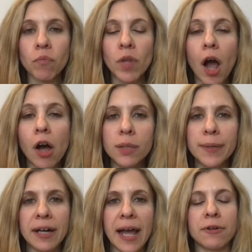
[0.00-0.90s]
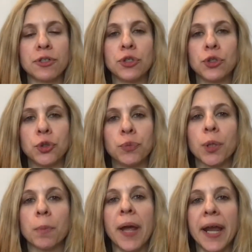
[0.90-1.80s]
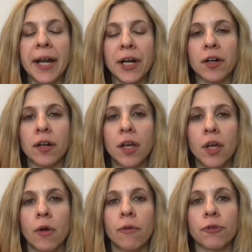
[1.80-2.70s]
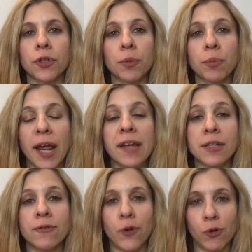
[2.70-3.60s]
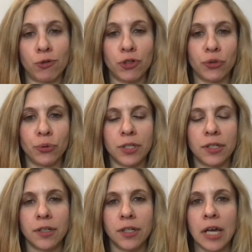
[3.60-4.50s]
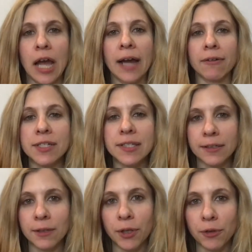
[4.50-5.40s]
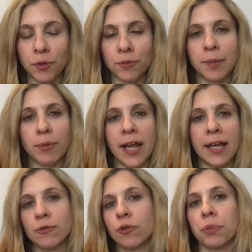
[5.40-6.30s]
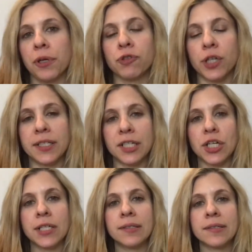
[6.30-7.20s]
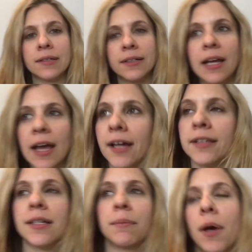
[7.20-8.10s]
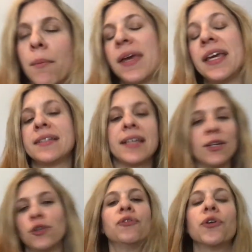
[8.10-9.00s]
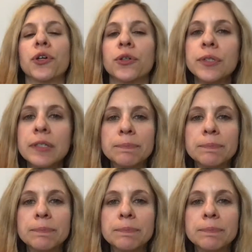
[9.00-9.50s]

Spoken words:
all about how to prepare for your branded photo shoot. I recently went through a rebrand with Brief Transitions. I got some amazing new photos.